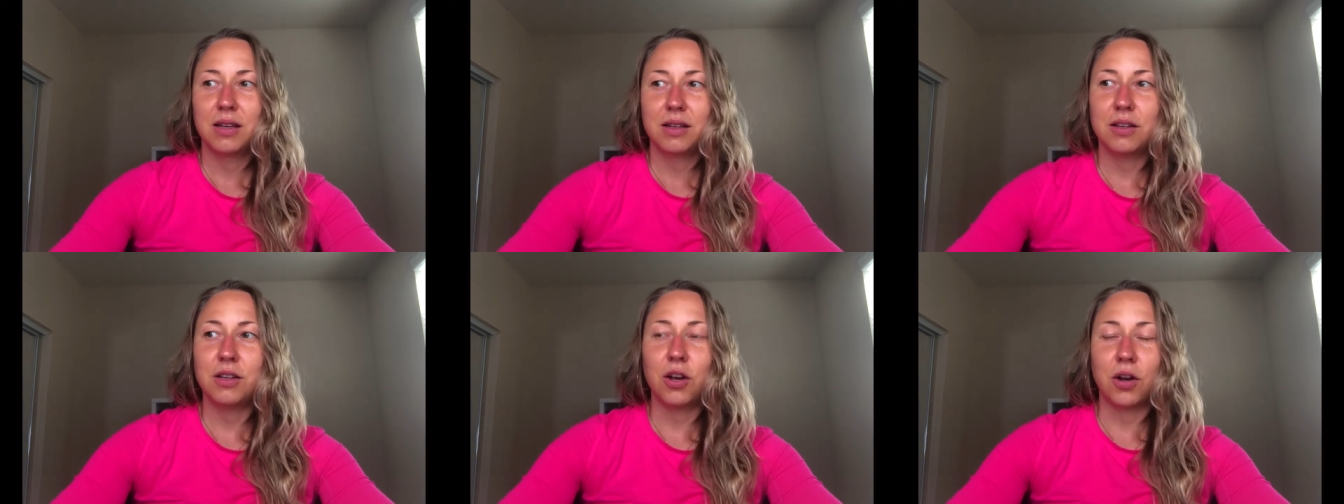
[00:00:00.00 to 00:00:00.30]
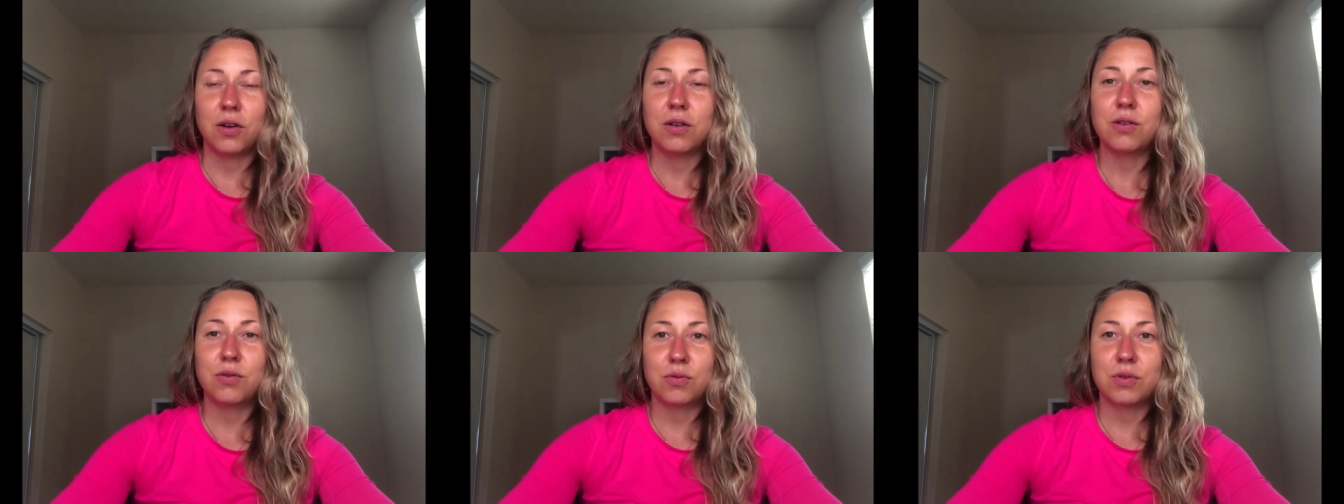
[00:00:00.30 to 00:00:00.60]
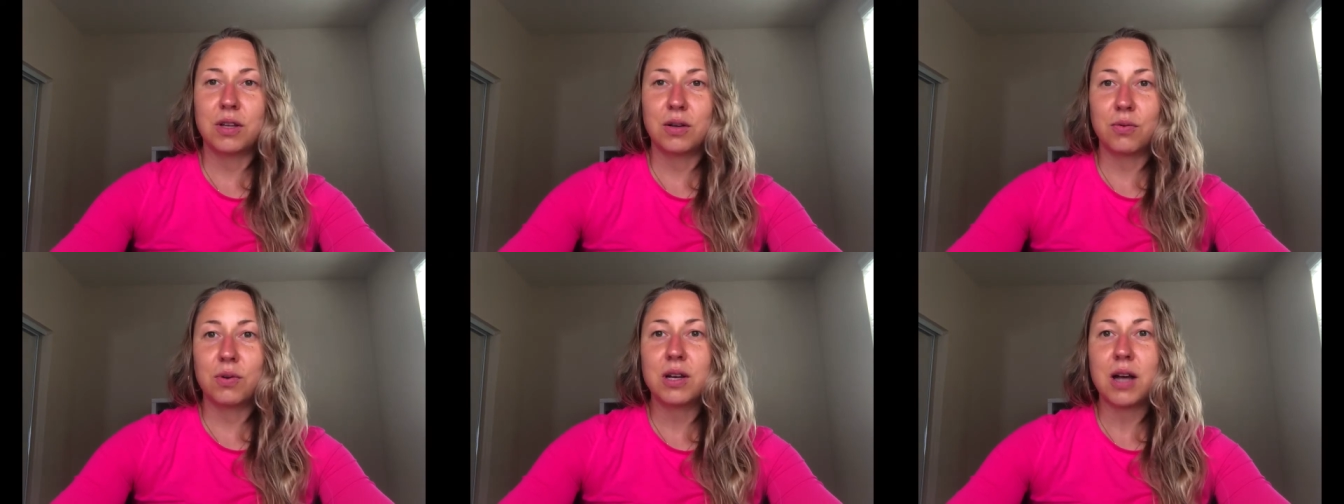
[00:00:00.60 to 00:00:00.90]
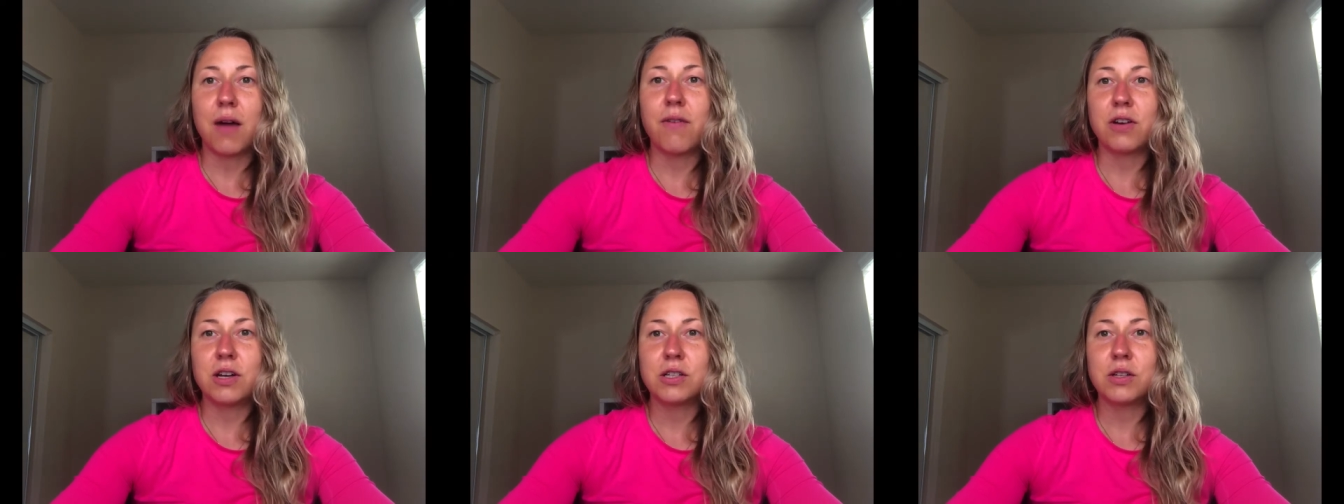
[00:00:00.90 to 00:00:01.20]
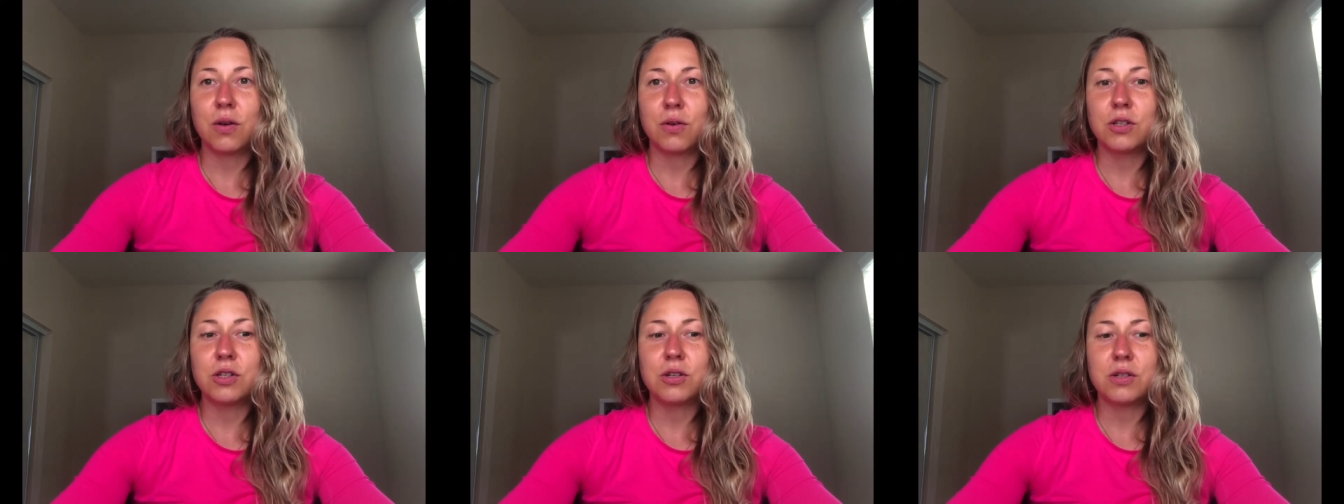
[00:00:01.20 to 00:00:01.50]
you know, the recovery is
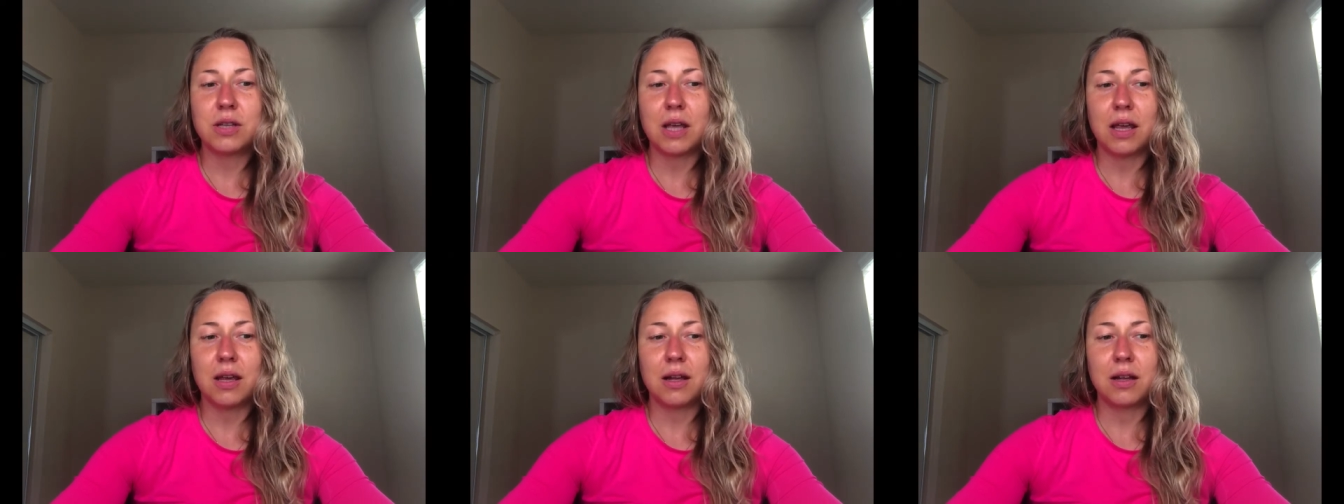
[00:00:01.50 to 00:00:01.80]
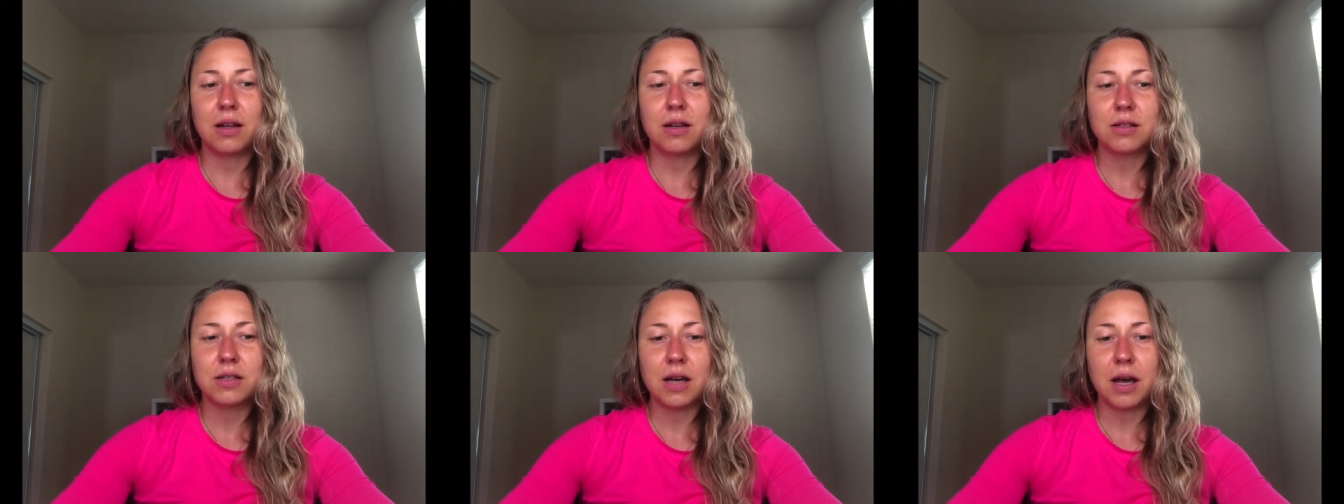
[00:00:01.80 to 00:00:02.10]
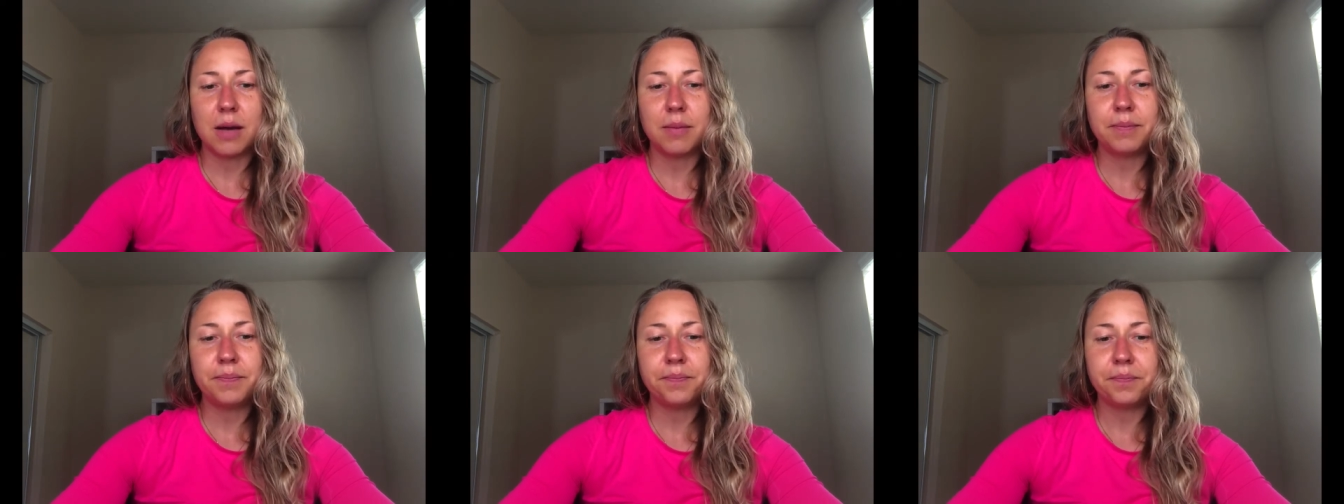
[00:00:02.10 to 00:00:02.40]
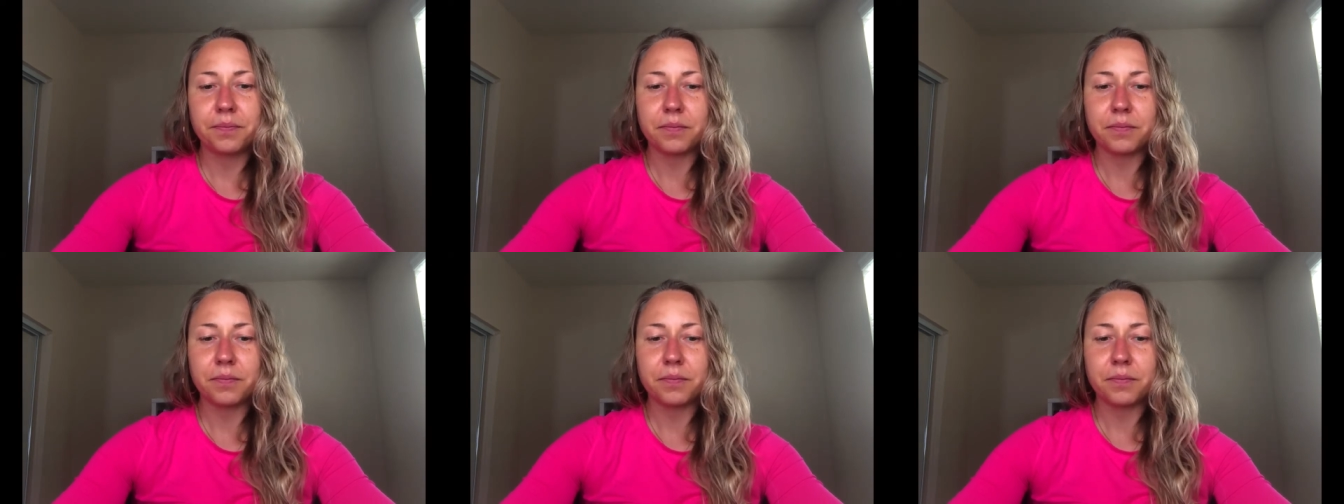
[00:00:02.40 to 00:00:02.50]
going to take a long time.